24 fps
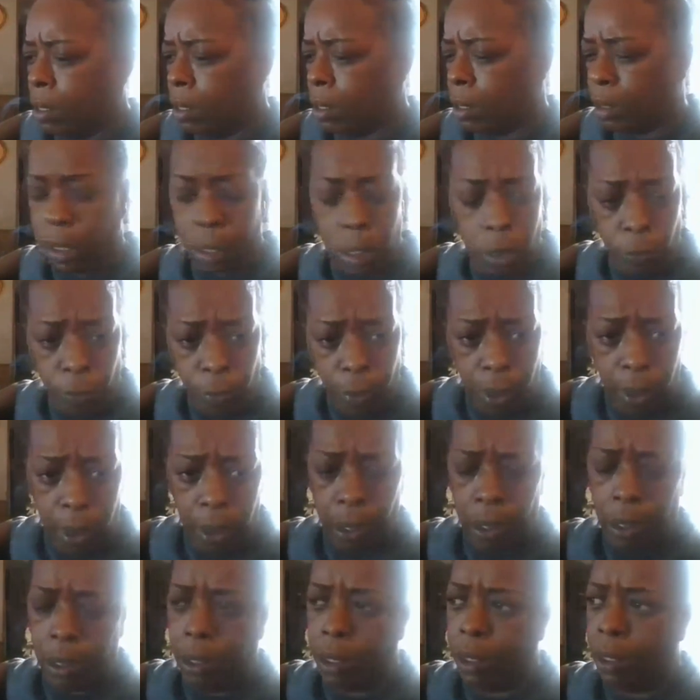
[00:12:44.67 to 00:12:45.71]
schizophrenic
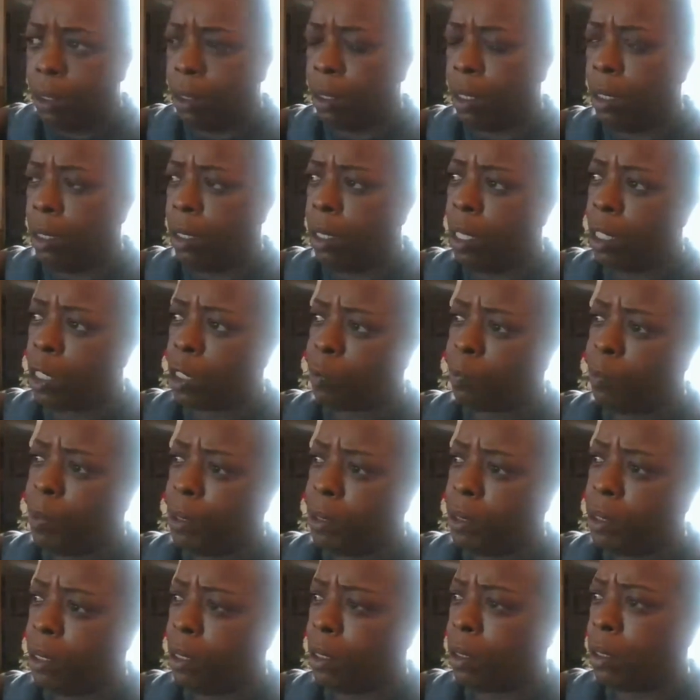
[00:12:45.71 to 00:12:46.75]
and he uh, has
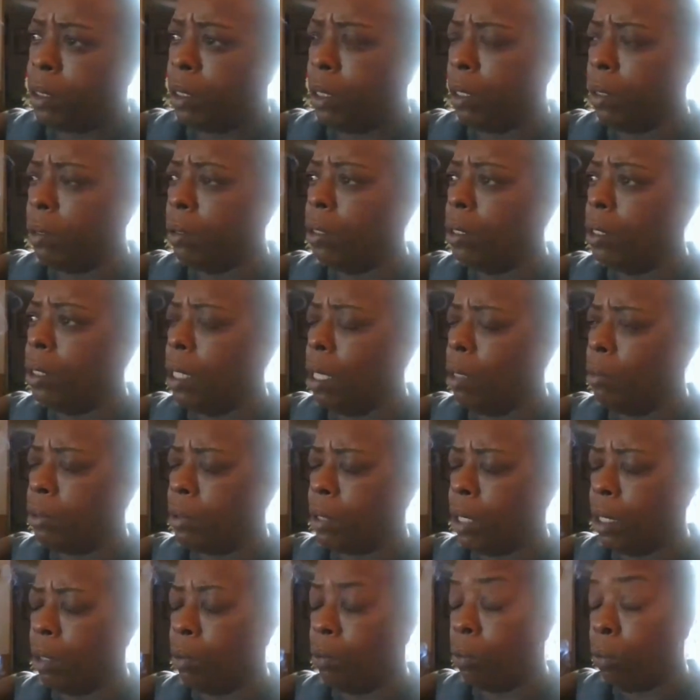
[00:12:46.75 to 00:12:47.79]
PTSD. And I was
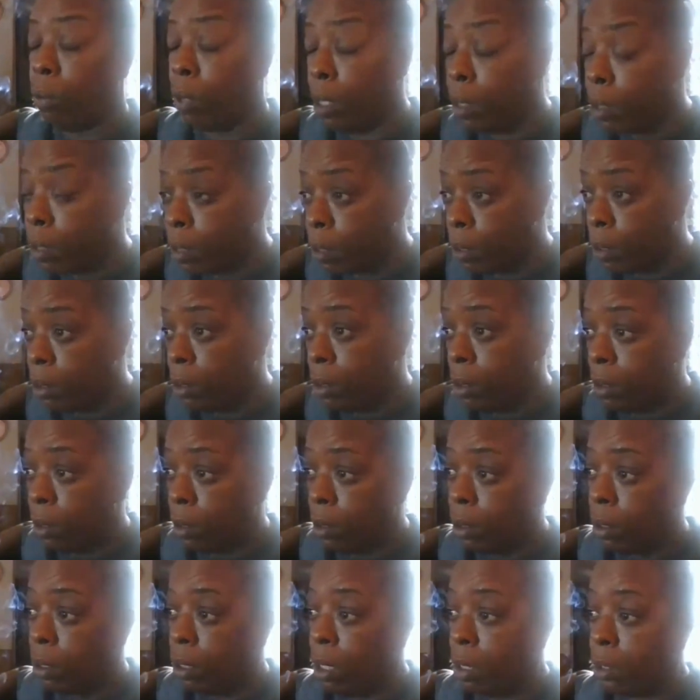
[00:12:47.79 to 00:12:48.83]
like, what?
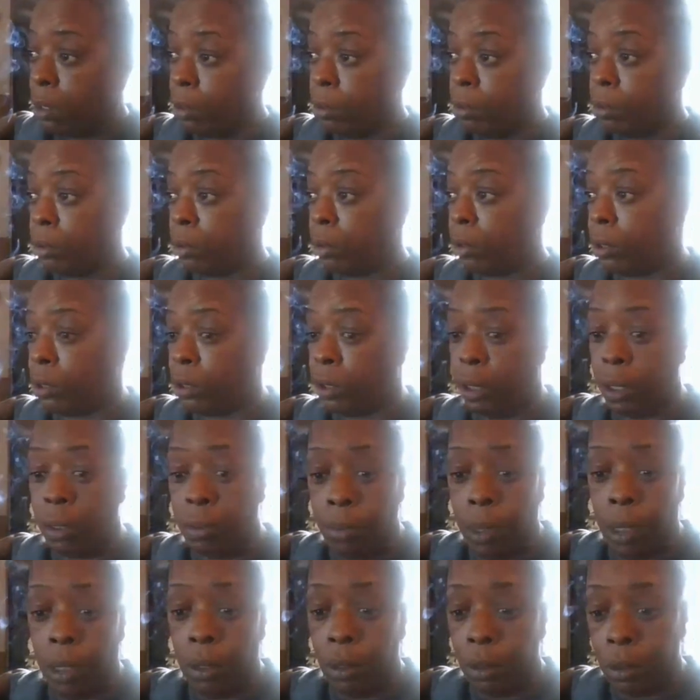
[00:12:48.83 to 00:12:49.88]
Are you shit
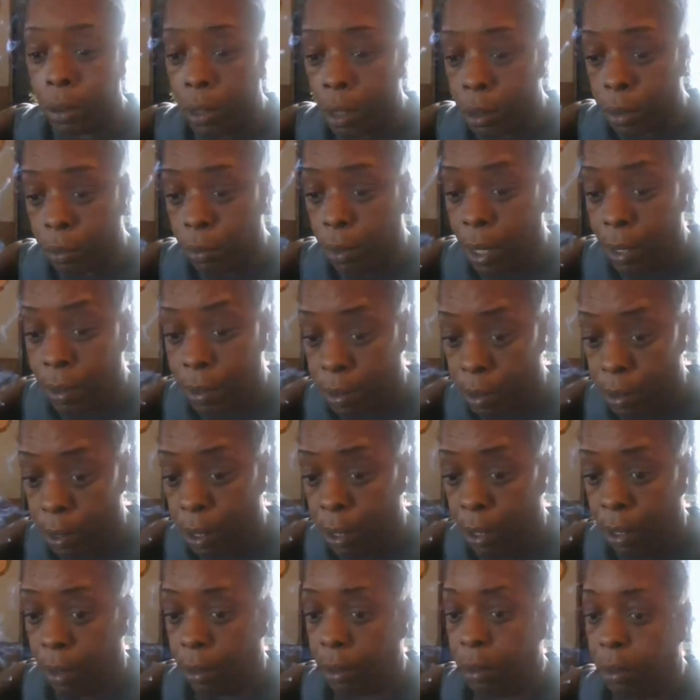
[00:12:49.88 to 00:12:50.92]
me? That's what I
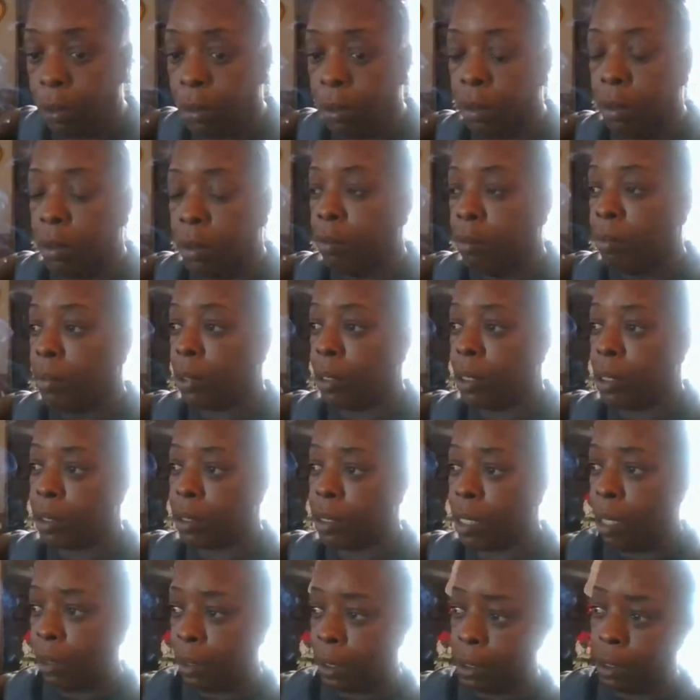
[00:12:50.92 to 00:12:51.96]
said. Because
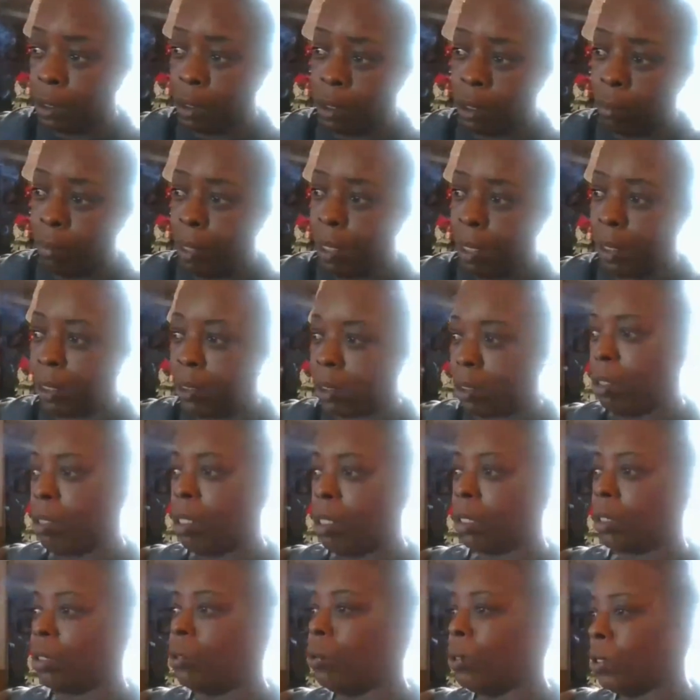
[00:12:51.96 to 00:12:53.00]
how can somebody as
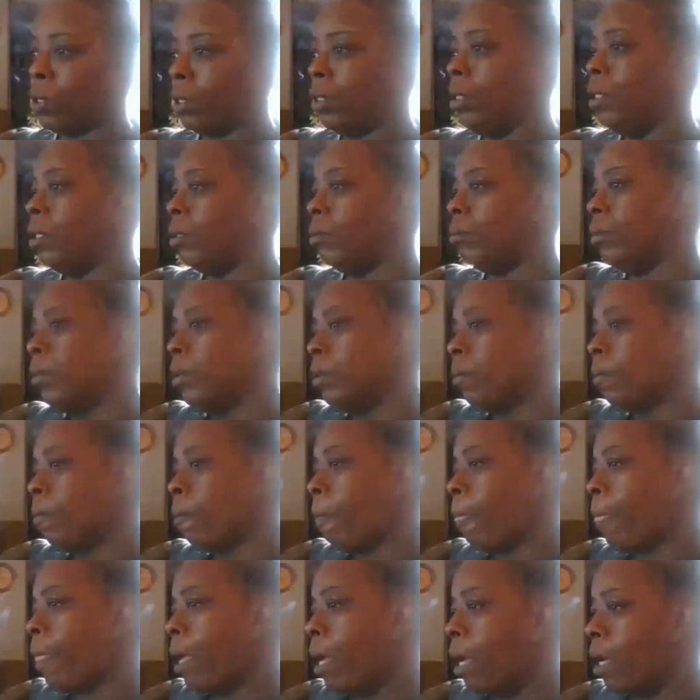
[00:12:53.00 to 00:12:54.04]
hardcore as him
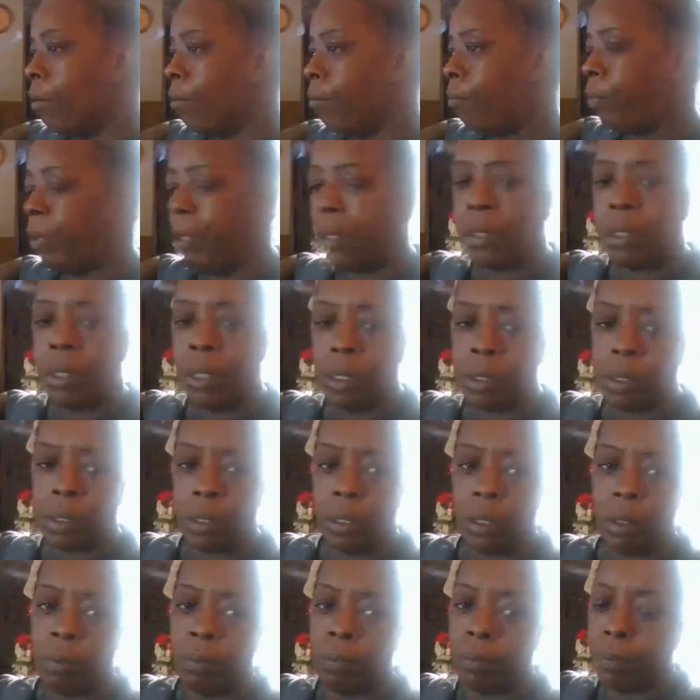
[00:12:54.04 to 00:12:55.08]
have
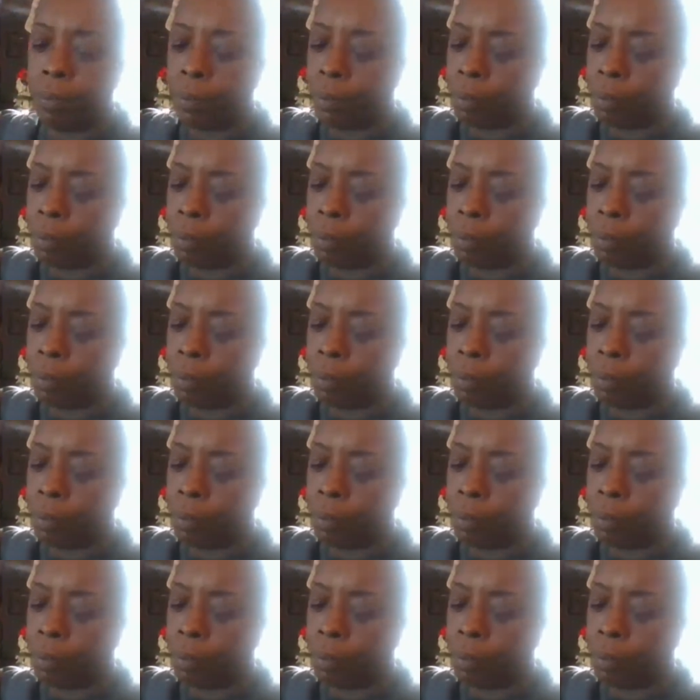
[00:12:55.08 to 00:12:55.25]
PTSD?